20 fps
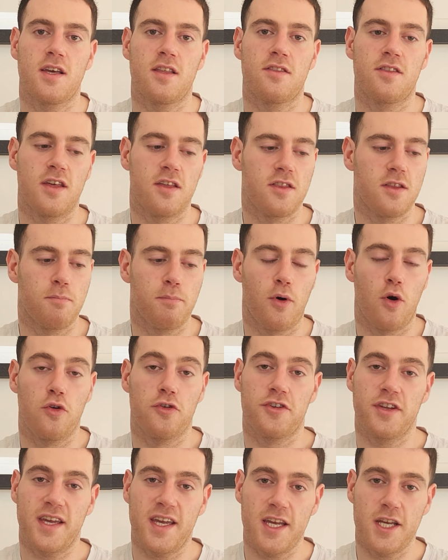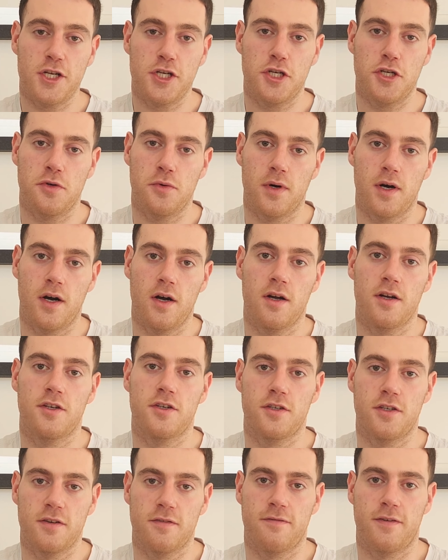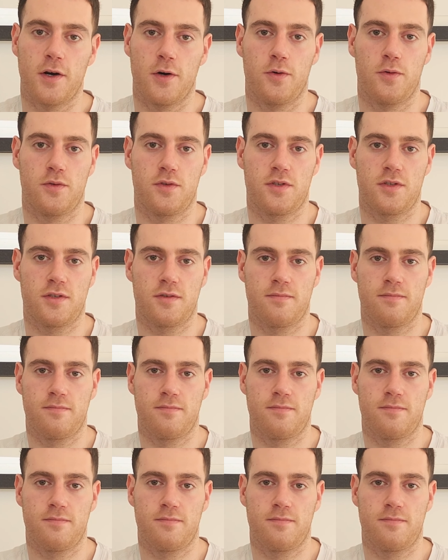that the bond issuer defaults.